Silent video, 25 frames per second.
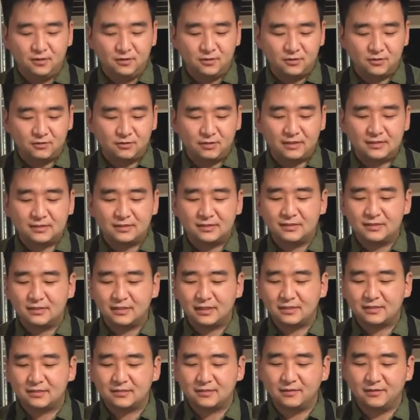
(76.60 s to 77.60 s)
So I
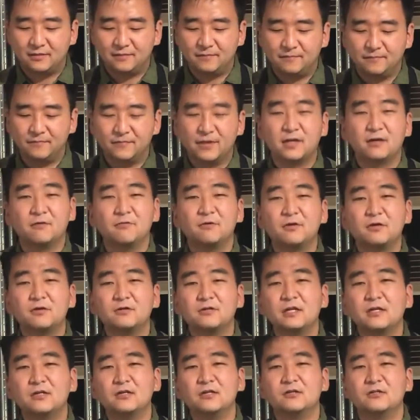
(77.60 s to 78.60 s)
suggest, like when you're
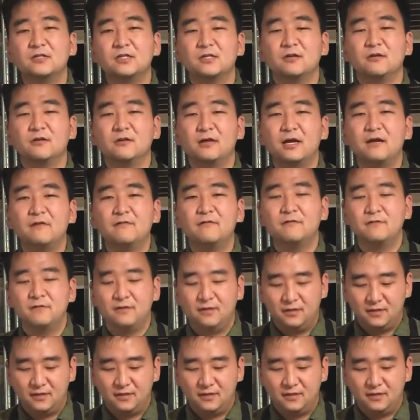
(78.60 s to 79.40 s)
done using your knife,